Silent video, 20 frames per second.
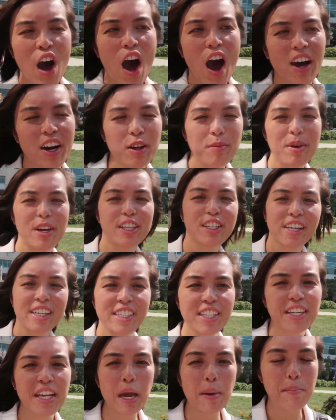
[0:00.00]
on a mission
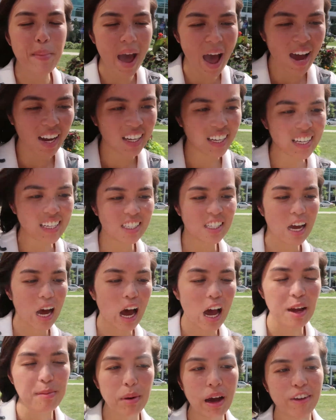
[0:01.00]
to get back in
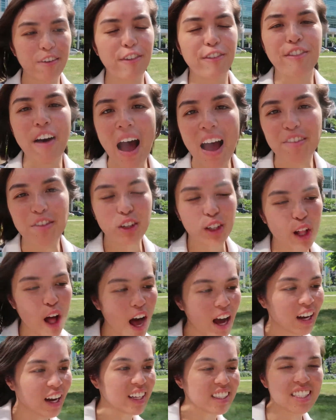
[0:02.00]
time by 5
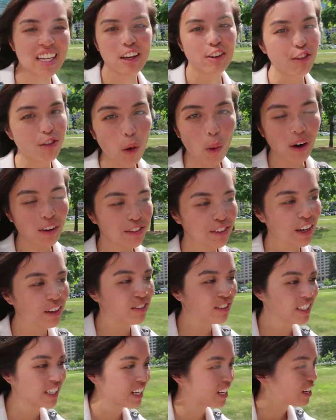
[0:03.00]
o'clock. It's like
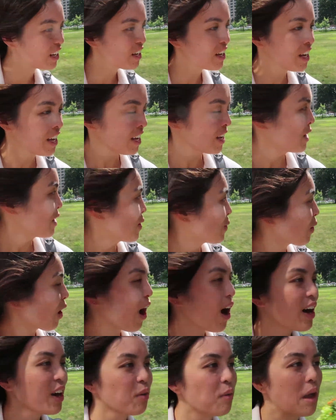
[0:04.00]
4:50. We're
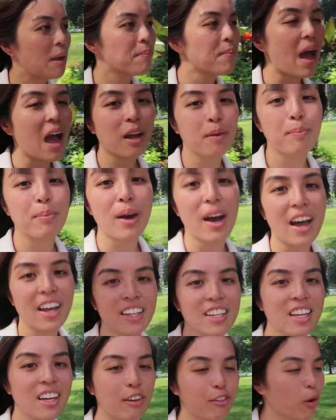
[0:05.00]
on our way back,
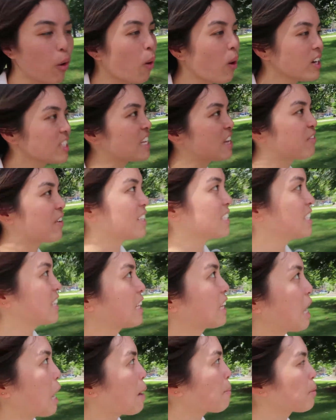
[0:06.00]
but of course, if I see
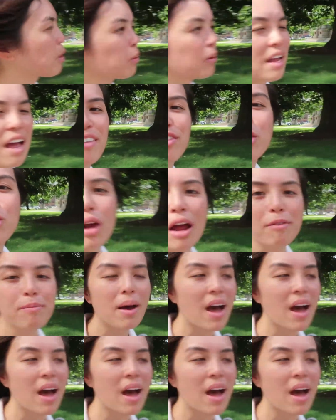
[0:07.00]
the Capitol, we have to drive